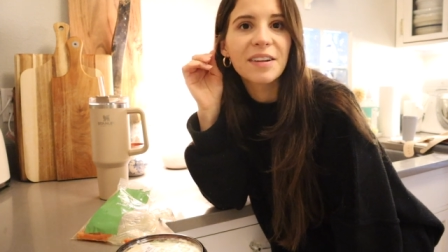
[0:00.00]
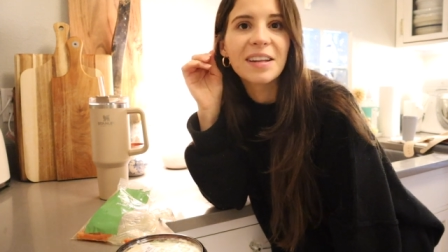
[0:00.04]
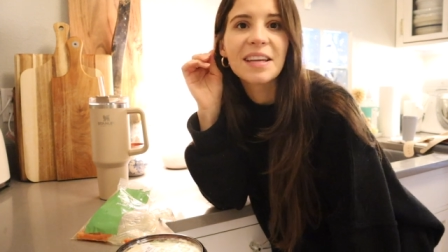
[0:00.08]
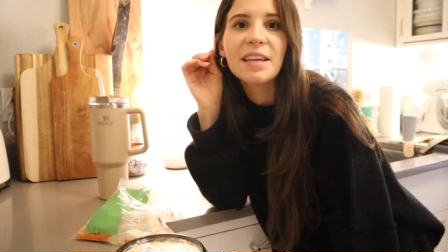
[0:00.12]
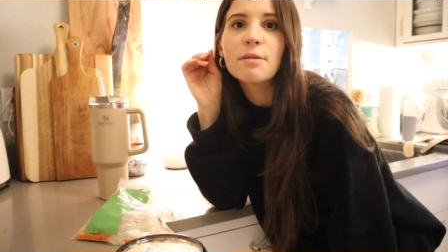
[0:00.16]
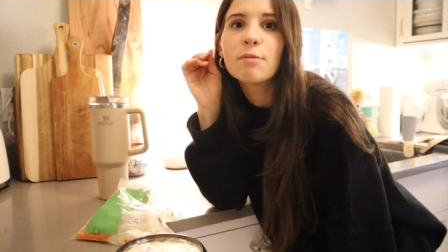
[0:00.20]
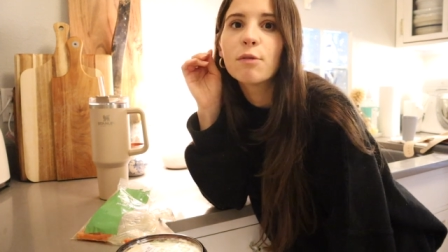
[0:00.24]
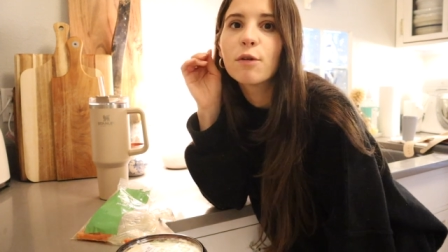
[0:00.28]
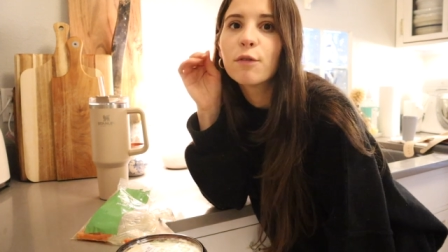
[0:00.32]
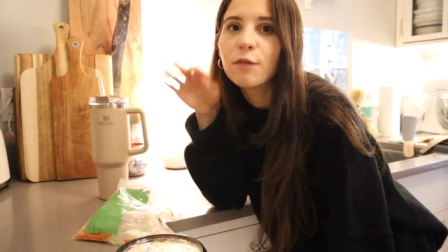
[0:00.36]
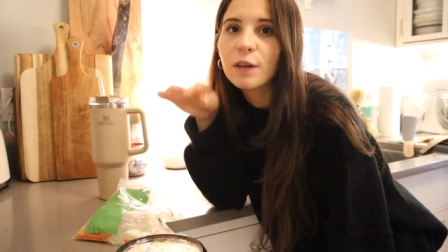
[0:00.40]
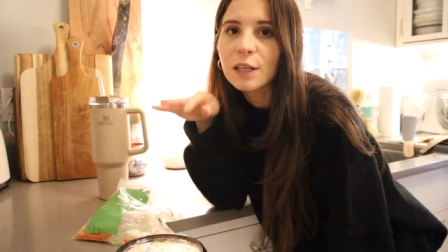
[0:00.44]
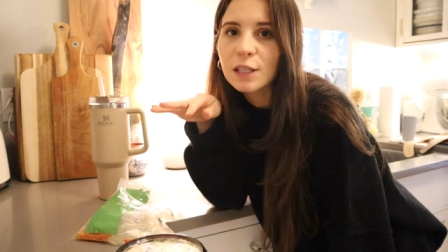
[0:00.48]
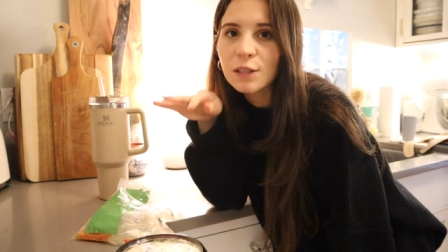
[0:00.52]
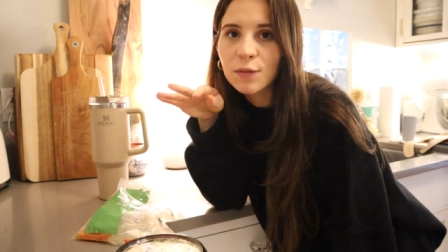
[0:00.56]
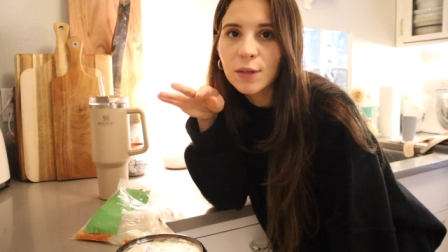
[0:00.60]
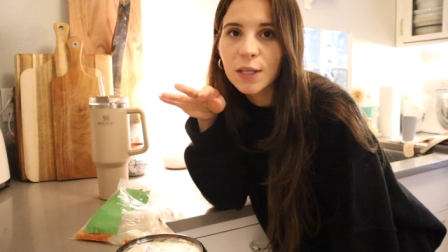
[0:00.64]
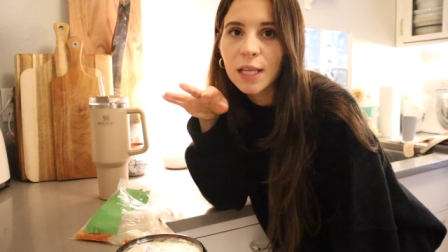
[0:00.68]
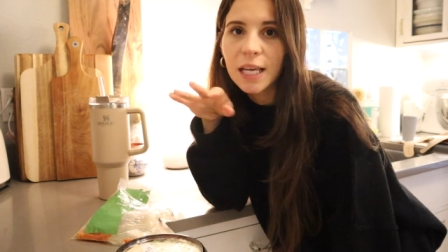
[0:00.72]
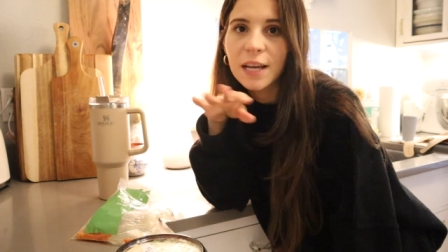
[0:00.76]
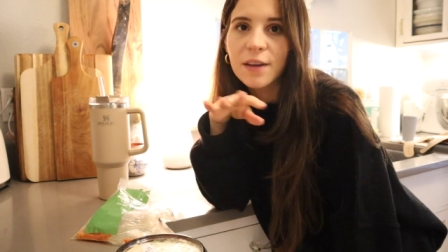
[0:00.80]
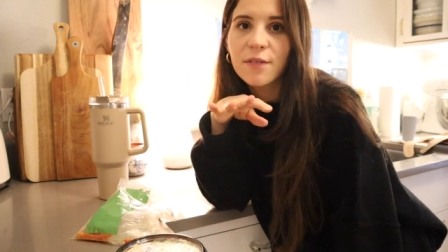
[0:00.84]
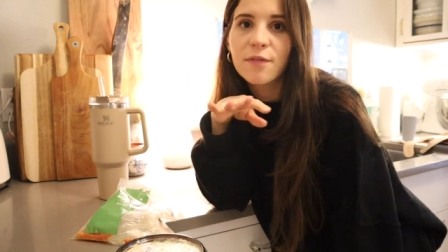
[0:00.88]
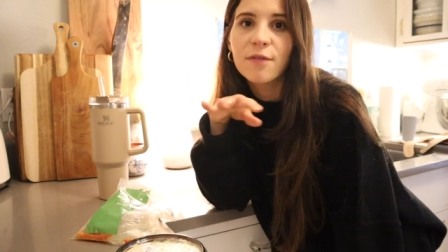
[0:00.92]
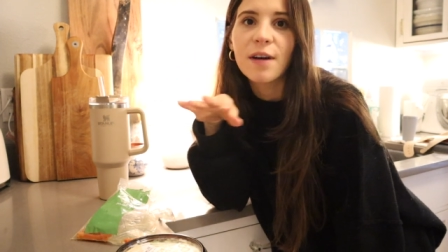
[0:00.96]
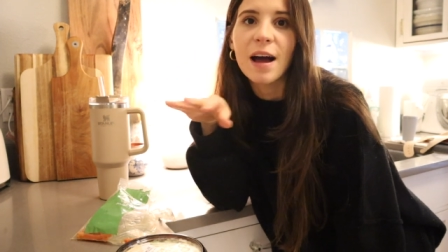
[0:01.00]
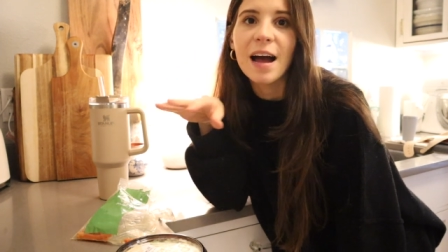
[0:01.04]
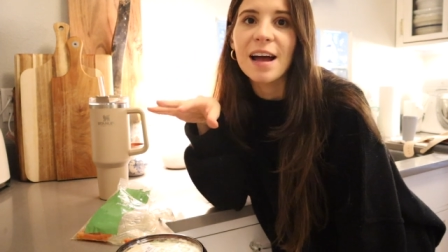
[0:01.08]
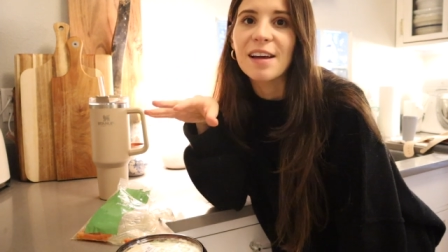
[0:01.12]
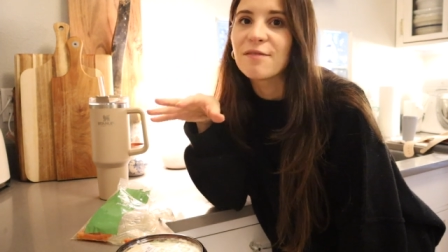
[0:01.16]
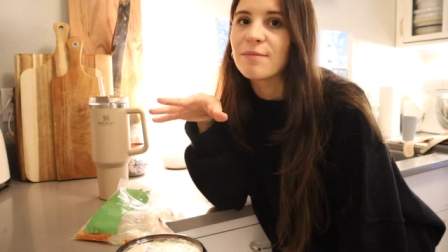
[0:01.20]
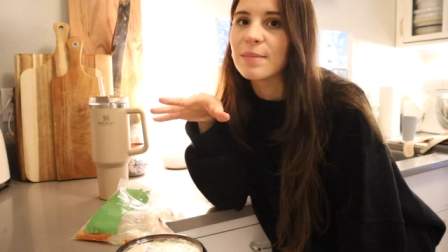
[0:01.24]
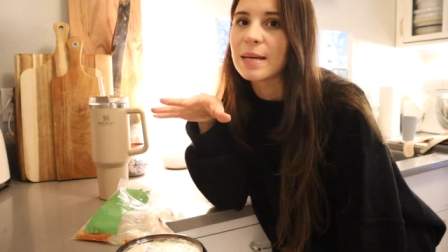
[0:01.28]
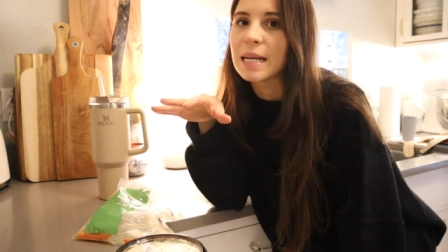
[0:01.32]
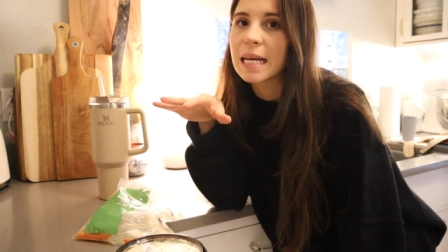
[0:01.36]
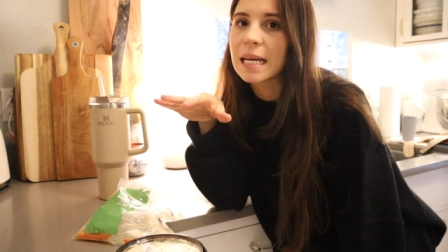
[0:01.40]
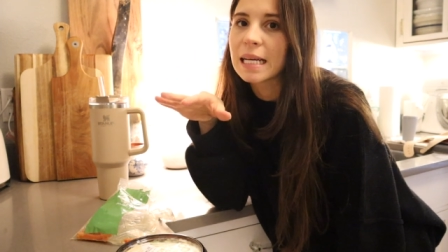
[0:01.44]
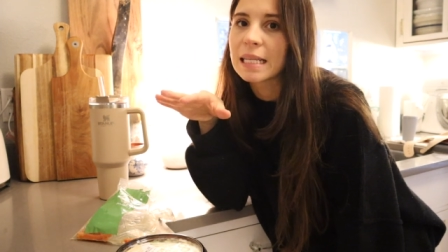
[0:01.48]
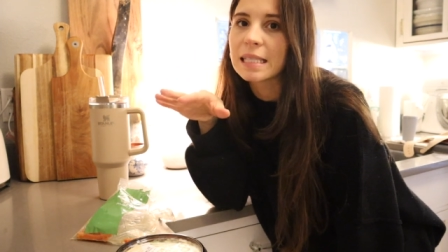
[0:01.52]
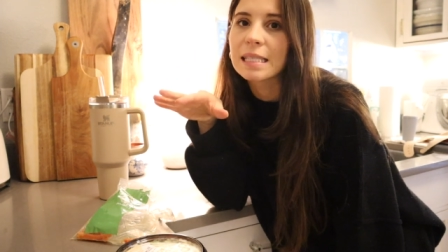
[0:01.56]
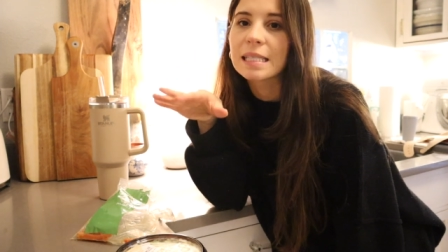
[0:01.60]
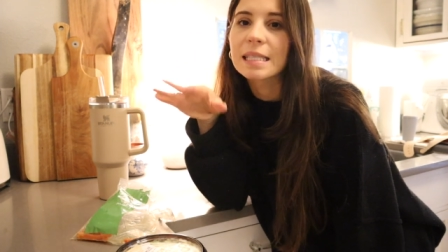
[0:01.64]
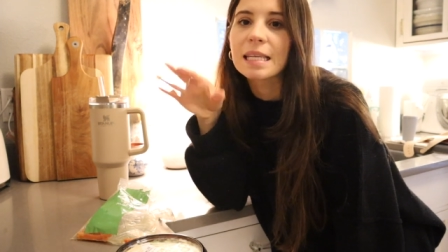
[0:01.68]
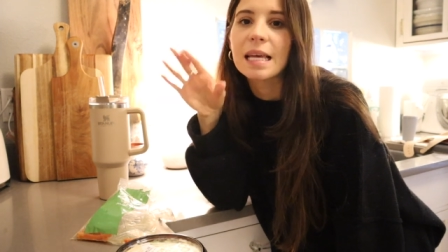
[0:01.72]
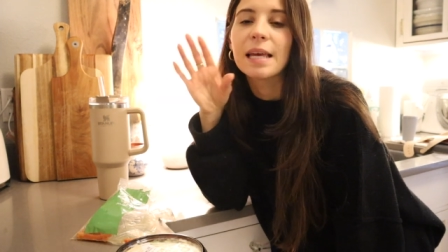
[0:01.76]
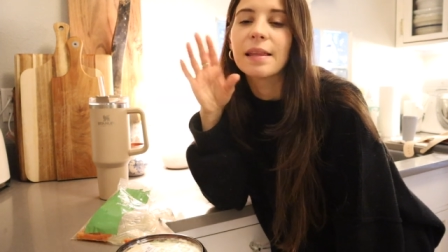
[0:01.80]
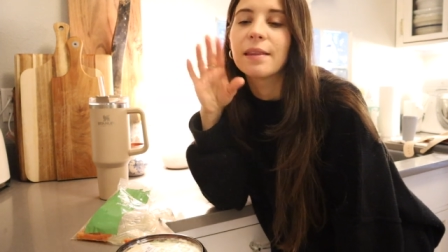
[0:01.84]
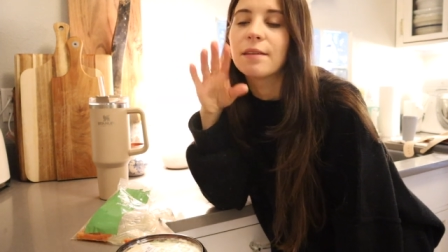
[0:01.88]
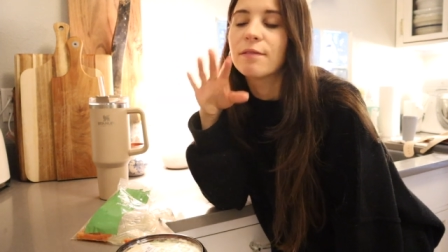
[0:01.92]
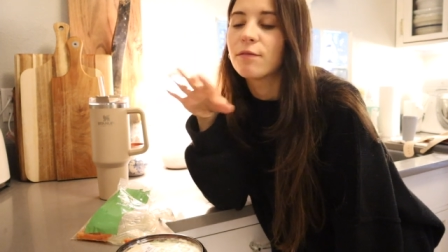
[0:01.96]
He will fuss for like five minutes
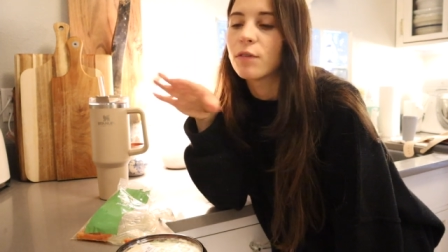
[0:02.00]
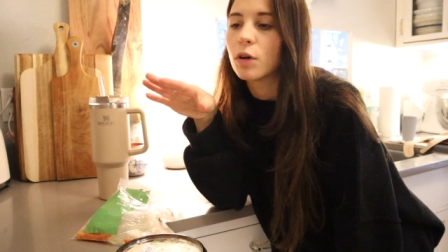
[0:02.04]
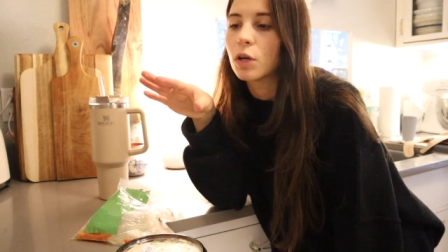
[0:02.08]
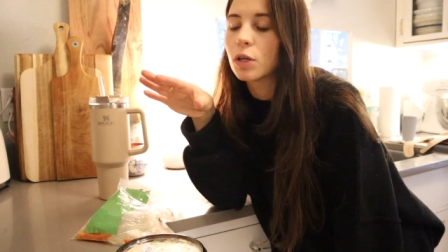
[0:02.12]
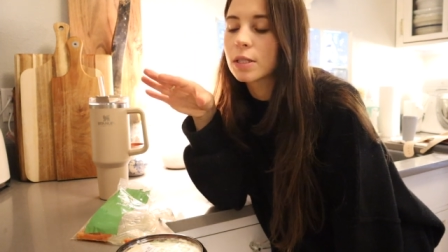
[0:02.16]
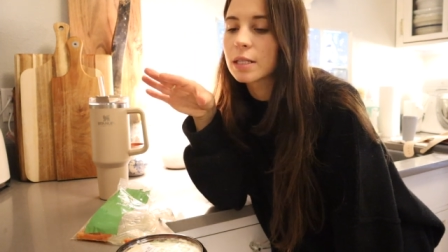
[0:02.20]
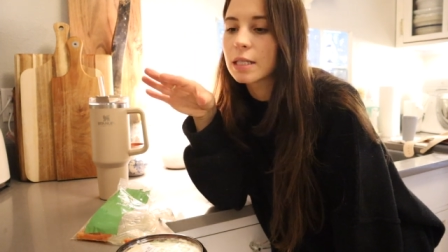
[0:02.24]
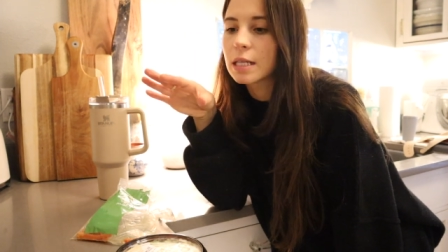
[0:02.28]
and then fall